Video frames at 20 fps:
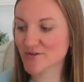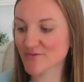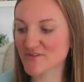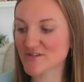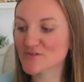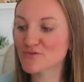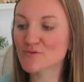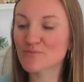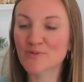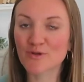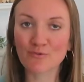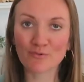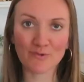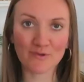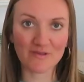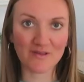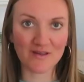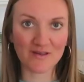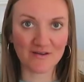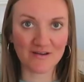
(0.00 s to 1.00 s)
So this would be
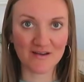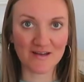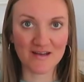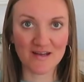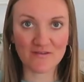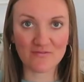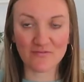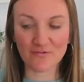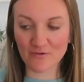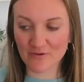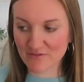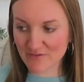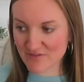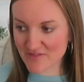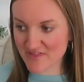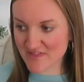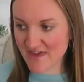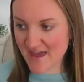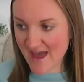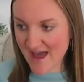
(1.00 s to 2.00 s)
really good for
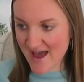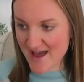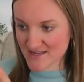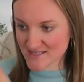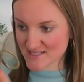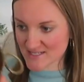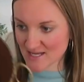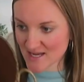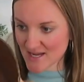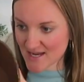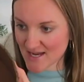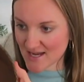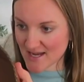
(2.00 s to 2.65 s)
that.